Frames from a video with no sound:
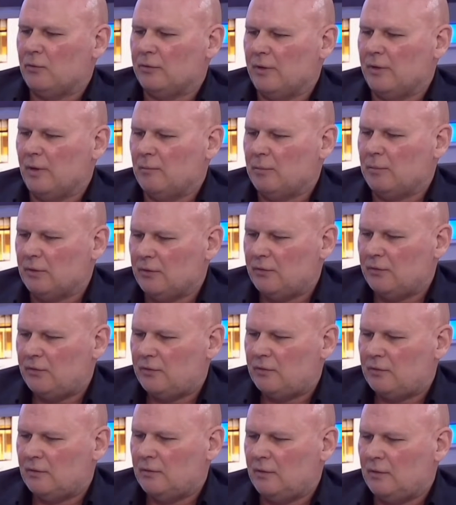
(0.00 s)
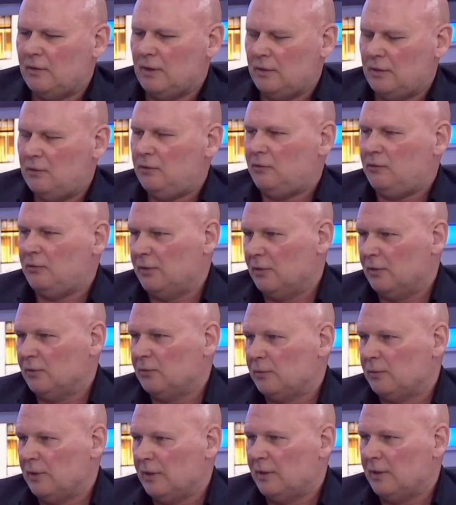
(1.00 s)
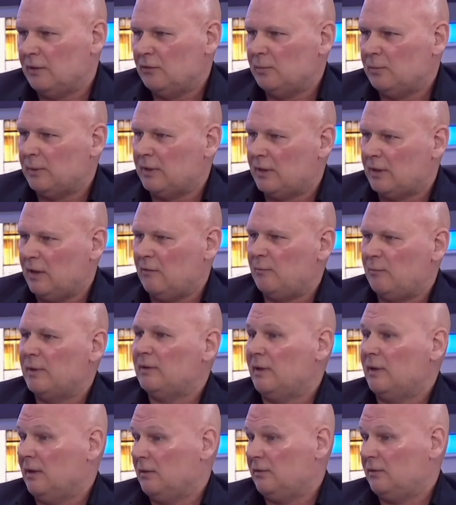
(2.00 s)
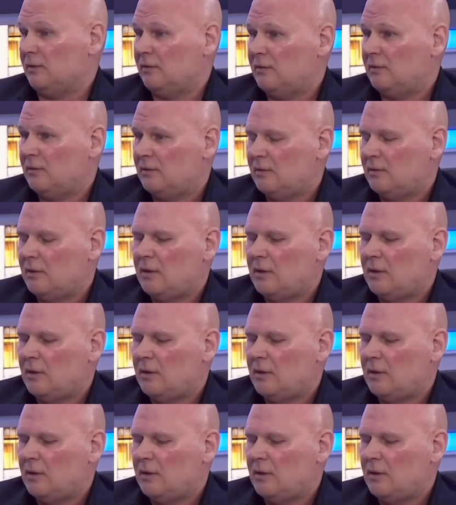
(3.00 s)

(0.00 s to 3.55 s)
actual numbers, the industry knows what it is, but the government doesn't.